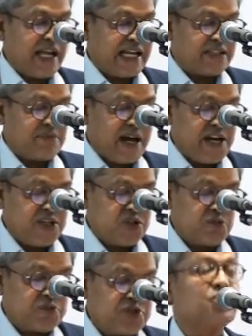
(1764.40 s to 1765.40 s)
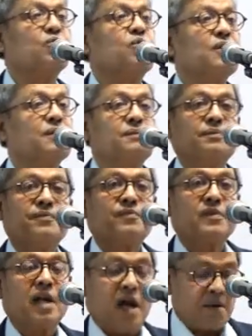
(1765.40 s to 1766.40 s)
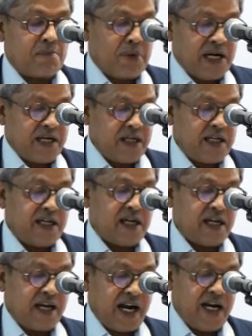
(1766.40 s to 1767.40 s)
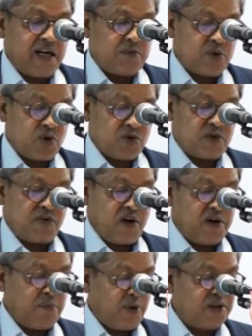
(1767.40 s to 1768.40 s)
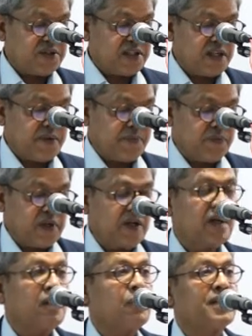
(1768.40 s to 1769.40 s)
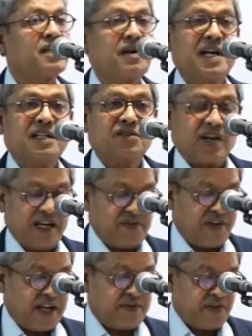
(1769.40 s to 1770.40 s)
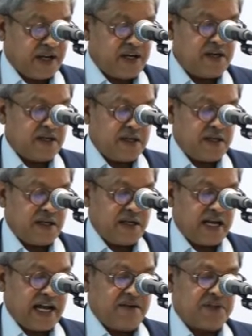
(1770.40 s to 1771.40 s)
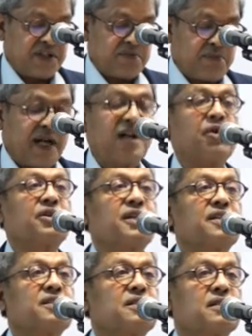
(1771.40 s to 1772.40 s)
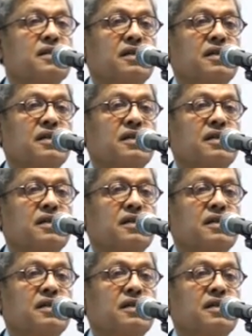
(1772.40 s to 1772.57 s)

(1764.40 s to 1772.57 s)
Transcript: has managed to pursue a multi-aligned approach to foreign policy with great drive and vigor and with priorities